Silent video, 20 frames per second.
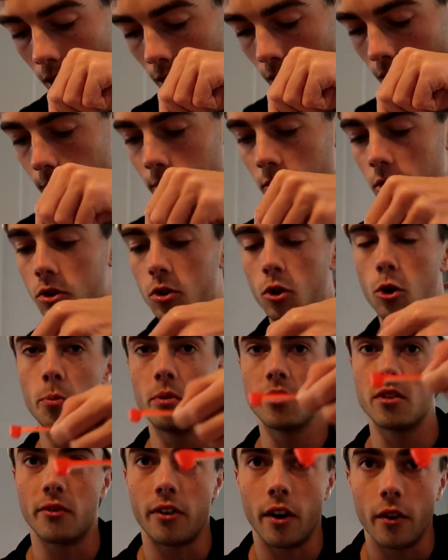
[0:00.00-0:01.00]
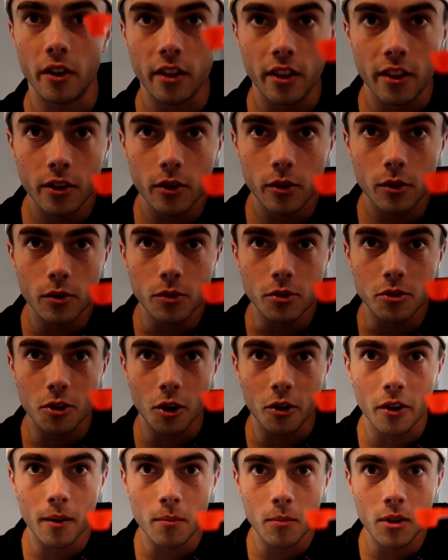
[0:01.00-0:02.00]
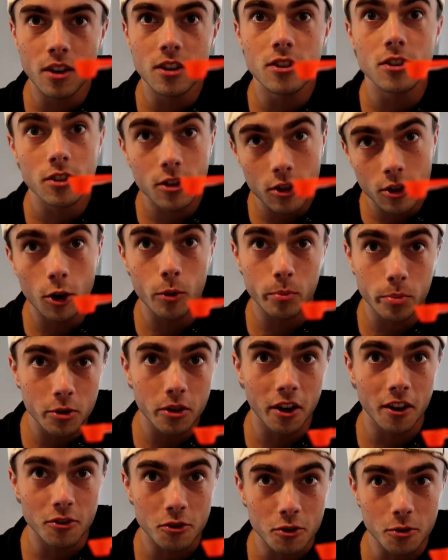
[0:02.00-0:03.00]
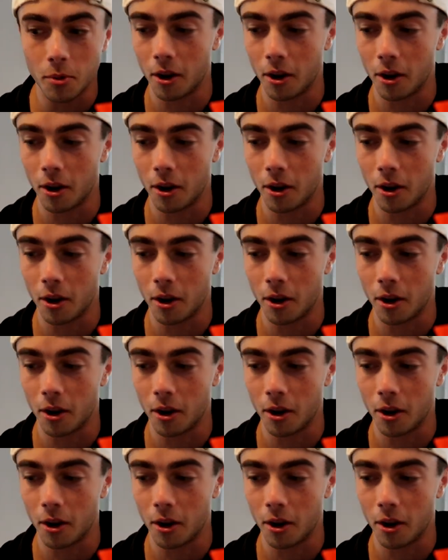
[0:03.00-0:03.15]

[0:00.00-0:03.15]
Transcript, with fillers: Um, the scoop is very little, so that means you don't put in too